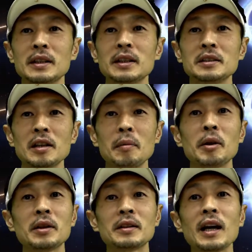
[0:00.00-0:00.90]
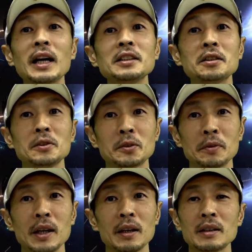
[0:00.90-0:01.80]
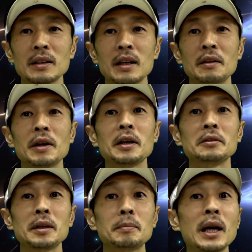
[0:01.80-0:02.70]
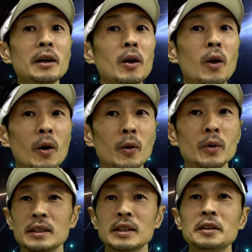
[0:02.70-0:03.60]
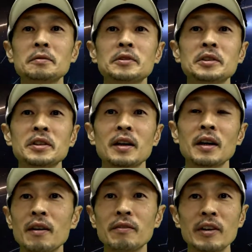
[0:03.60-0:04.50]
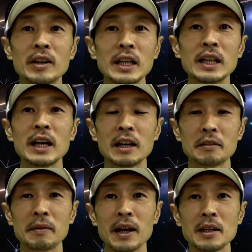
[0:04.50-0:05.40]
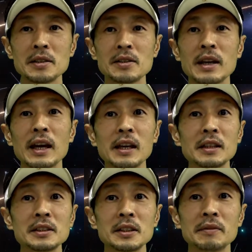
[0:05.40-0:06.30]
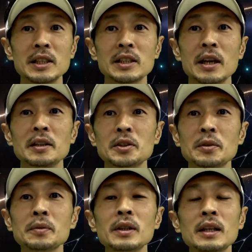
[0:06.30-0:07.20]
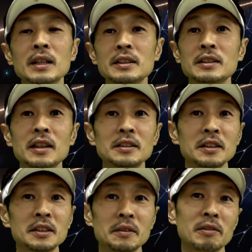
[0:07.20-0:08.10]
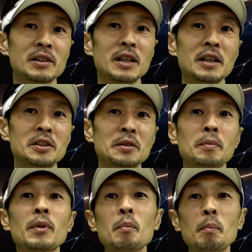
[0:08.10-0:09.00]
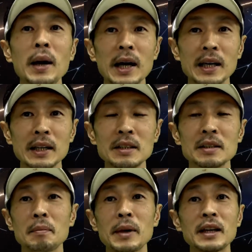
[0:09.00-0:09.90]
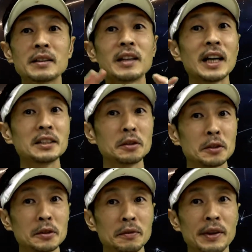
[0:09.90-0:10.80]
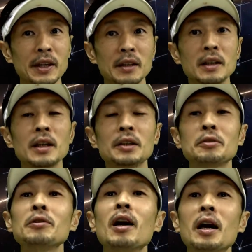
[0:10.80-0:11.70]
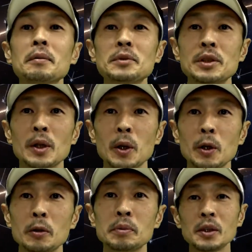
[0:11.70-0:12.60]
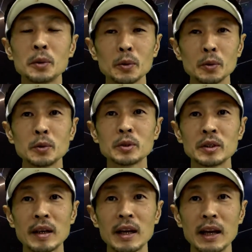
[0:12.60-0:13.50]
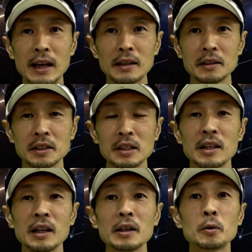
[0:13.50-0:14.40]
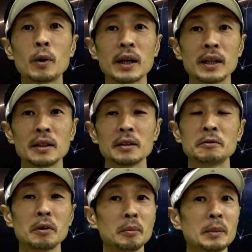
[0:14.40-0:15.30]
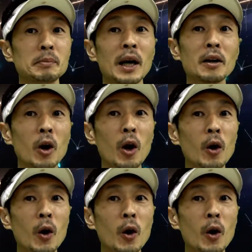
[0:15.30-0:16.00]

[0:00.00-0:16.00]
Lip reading: is about a Dyson sphere around a black hole. If there's a very advanced alien civilization, such a civilization might make a Dyson sphere to absorb huge energy they require from a black hole.